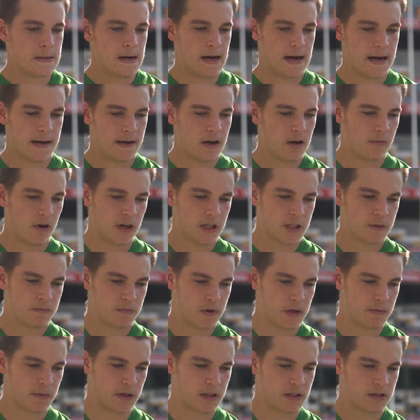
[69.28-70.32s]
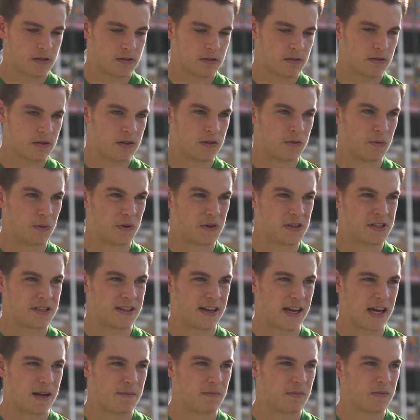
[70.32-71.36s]
Uh, not much, pretty much more the
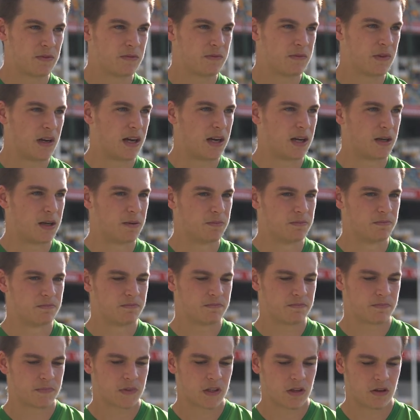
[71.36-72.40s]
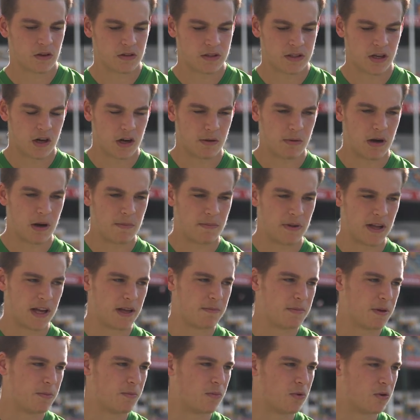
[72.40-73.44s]
same. Um, got told I might play a
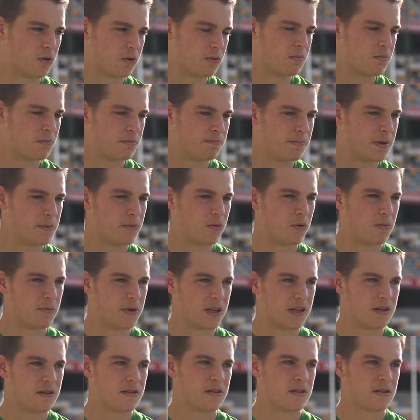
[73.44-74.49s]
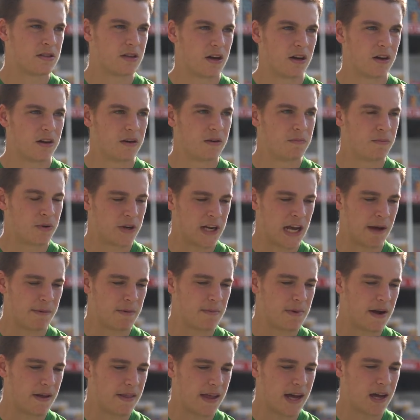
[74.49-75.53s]
bit more, bit more mid, so pretty happy
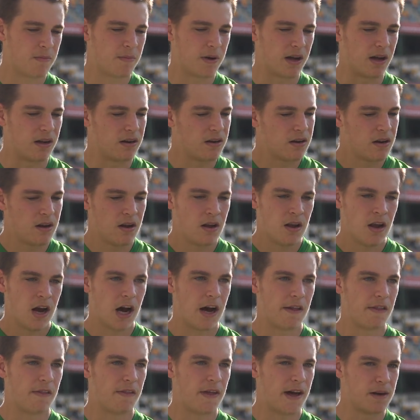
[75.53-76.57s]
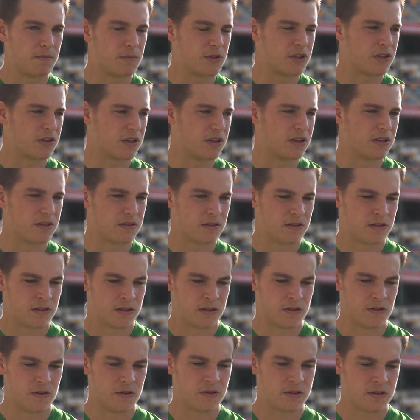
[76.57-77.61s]
about that. But other than that, I'm just going to
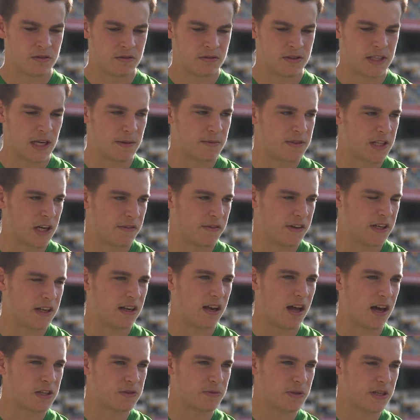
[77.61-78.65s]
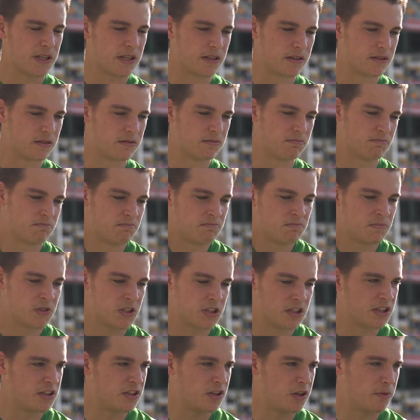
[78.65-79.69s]
do same stuff I did last week and
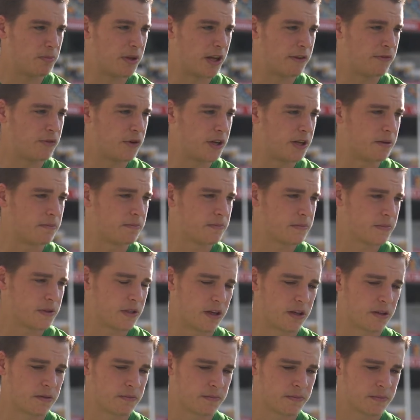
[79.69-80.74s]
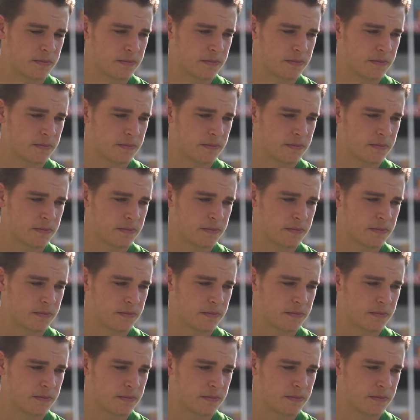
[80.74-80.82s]
just continue to play footy. So.